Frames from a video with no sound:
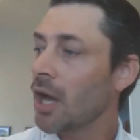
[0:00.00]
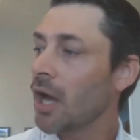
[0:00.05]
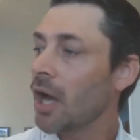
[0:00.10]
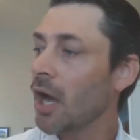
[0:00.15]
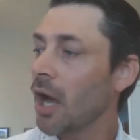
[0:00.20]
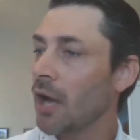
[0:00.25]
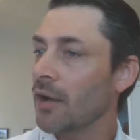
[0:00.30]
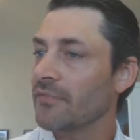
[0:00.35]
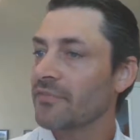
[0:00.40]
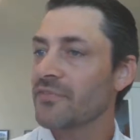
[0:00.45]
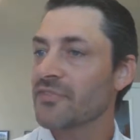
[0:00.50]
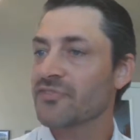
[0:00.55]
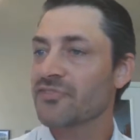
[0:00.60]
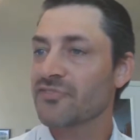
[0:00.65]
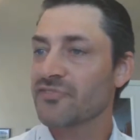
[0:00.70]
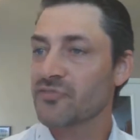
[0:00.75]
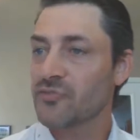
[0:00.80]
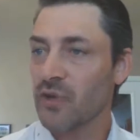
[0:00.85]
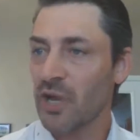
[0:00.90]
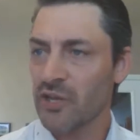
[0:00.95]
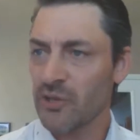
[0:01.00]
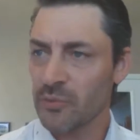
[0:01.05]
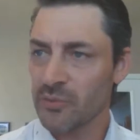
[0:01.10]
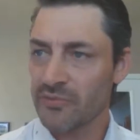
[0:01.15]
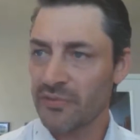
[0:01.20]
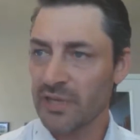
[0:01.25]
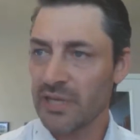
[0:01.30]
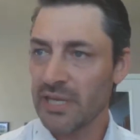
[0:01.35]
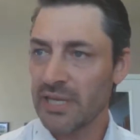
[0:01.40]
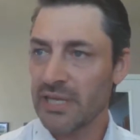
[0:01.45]
of
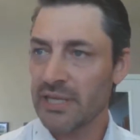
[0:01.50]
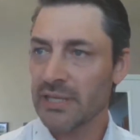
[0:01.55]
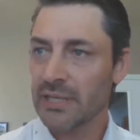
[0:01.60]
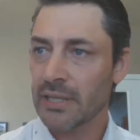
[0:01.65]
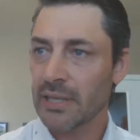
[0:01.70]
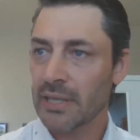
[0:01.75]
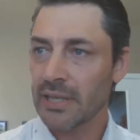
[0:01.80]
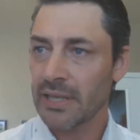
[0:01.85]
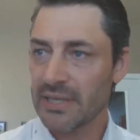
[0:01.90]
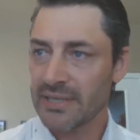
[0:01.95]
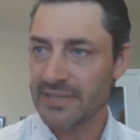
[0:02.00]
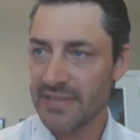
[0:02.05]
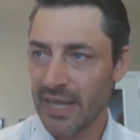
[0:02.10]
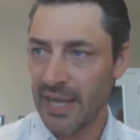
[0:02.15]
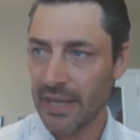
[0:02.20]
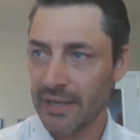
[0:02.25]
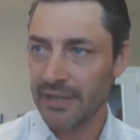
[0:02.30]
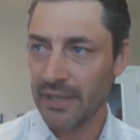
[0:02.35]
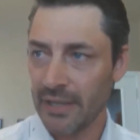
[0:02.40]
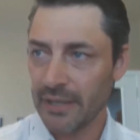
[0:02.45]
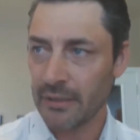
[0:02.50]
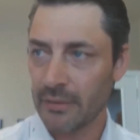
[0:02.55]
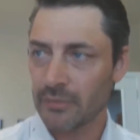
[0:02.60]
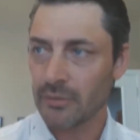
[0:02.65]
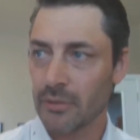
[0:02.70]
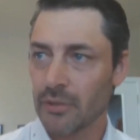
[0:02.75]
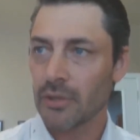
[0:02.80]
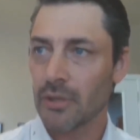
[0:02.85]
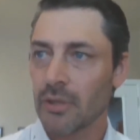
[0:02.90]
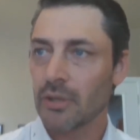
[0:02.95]
strenuously contending
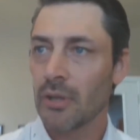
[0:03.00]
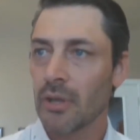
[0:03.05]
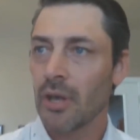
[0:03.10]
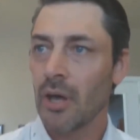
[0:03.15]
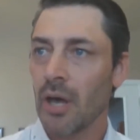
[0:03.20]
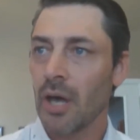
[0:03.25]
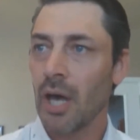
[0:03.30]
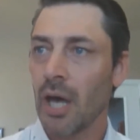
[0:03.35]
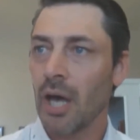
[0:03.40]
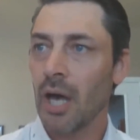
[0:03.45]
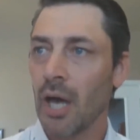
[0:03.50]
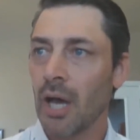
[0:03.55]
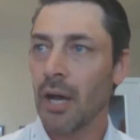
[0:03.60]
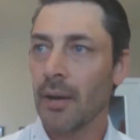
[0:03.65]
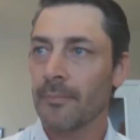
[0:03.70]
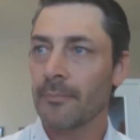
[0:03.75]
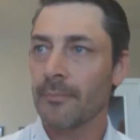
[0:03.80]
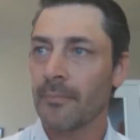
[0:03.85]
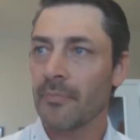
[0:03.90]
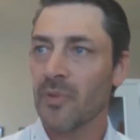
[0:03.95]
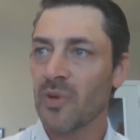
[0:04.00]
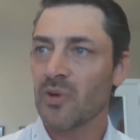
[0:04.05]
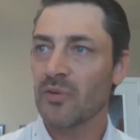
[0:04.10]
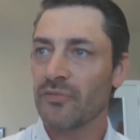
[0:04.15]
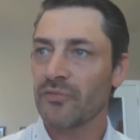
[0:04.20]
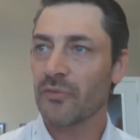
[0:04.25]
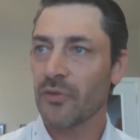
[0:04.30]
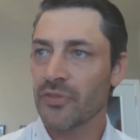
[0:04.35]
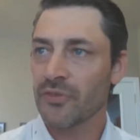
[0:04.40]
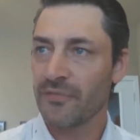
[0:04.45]

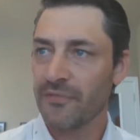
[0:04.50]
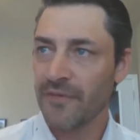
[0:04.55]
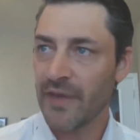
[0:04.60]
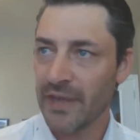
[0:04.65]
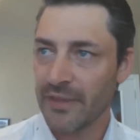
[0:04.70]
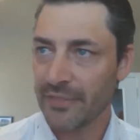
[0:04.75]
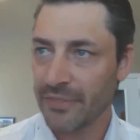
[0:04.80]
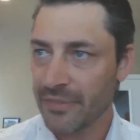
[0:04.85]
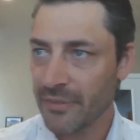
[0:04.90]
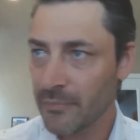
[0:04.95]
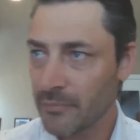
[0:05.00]
for the faith.